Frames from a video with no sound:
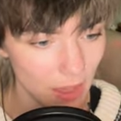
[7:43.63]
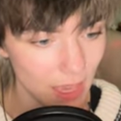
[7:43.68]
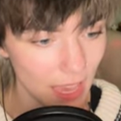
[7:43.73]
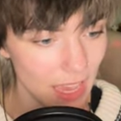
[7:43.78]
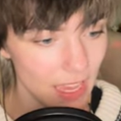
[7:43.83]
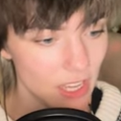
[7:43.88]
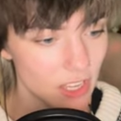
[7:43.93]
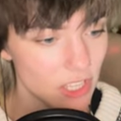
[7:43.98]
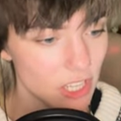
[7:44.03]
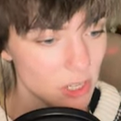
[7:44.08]

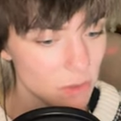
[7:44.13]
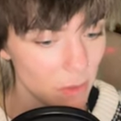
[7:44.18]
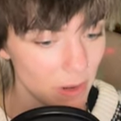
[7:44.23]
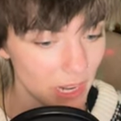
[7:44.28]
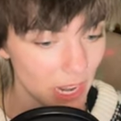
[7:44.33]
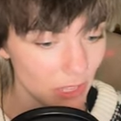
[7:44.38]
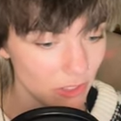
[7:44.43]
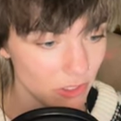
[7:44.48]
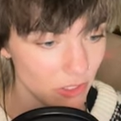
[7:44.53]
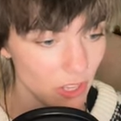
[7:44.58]
Okay,
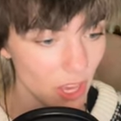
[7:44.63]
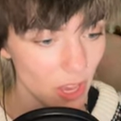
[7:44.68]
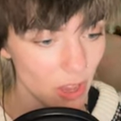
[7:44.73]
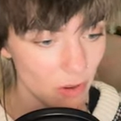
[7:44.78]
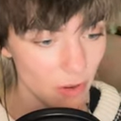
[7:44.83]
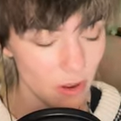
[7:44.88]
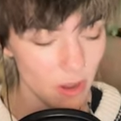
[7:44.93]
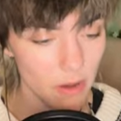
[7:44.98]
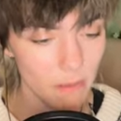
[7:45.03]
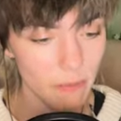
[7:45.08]
gingerbread house,
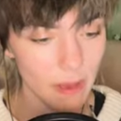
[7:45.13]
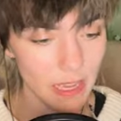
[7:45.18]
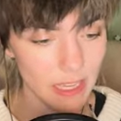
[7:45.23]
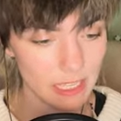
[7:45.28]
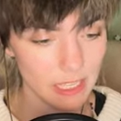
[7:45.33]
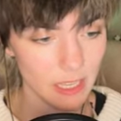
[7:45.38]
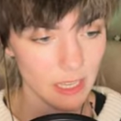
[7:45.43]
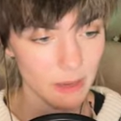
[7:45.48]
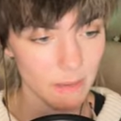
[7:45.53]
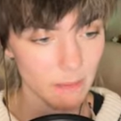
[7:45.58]
go.
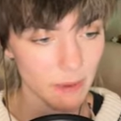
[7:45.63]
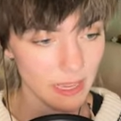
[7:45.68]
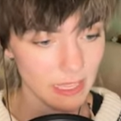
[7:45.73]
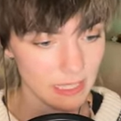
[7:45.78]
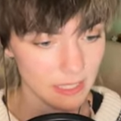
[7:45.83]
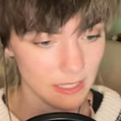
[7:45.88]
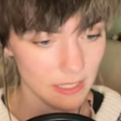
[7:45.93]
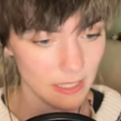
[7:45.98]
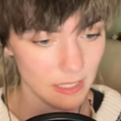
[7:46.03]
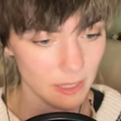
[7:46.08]
Bite,
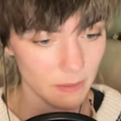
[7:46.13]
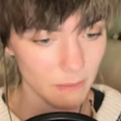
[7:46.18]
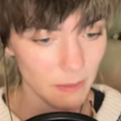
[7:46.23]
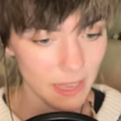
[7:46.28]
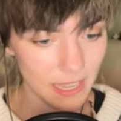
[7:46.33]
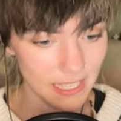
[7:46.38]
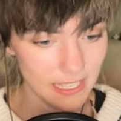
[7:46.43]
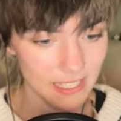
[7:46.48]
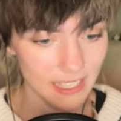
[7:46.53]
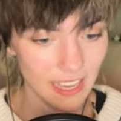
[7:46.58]
bite,
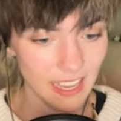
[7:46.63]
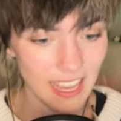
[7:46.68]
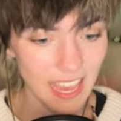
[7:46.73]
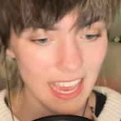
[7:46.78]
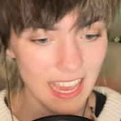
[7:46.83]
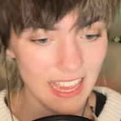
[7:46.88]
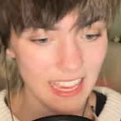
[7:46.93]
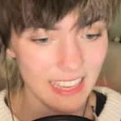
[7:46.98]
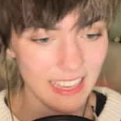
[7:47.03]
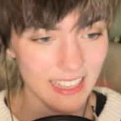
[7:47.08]
bite.
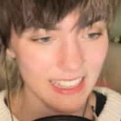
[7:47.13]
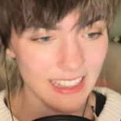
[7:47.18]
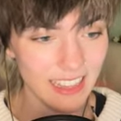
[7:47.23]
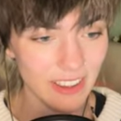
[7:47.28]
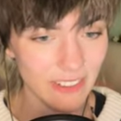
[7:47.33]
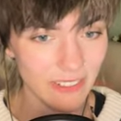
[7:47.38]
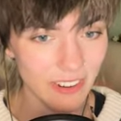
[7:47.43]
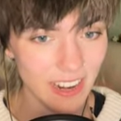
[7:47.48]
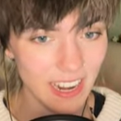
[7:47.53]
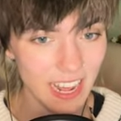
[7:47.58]
Okay,
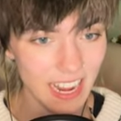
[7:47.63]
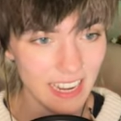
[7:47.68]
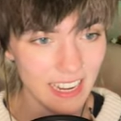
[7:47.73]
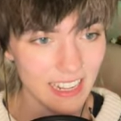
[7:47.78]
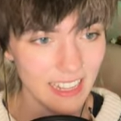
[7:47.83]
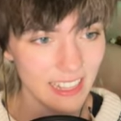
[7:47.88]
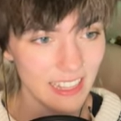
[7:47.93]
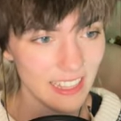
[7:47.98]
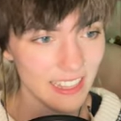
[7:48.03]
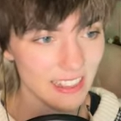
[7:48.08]
they're running.
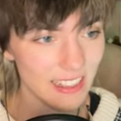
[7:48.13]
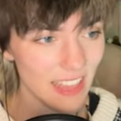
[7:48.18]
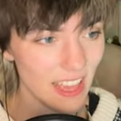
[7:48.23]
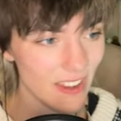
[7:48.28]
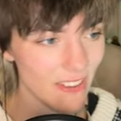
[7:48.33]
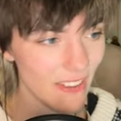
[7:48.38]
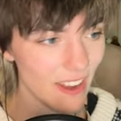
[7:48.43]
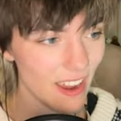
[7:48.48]
They're